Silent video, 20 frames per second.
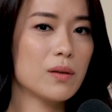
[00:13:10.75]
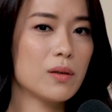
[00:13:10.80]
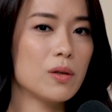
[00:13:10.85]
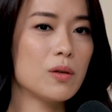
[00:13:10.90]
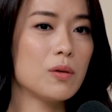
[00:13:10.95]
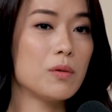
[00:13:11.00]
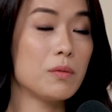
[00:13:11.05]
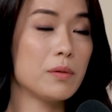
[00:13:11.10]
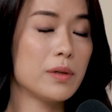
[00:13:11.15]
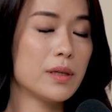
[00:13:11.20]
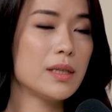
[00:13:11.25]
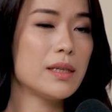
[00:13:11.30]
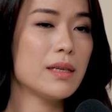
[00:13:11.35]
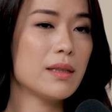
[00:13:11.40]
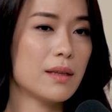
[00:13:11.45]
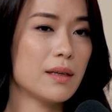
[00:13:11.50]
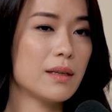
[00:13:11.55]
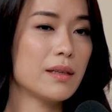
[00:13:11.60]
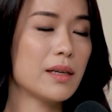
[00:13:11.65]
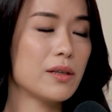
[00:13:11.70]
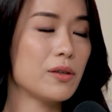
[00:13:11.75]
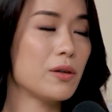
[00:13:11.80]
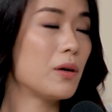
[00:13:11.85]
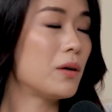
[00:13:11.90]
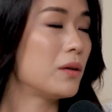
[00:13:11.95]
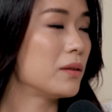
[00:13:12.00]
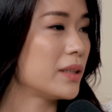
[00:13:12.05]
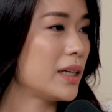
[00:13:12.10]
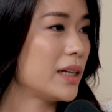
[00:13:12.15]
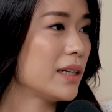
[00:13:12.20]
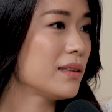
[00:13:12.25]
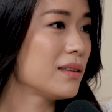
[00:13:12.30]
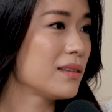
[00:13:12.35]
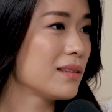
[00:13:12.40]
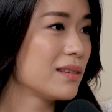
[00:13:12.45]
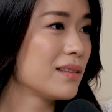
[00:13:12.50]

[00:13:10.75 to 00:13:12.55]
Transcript: you really think that you're all that.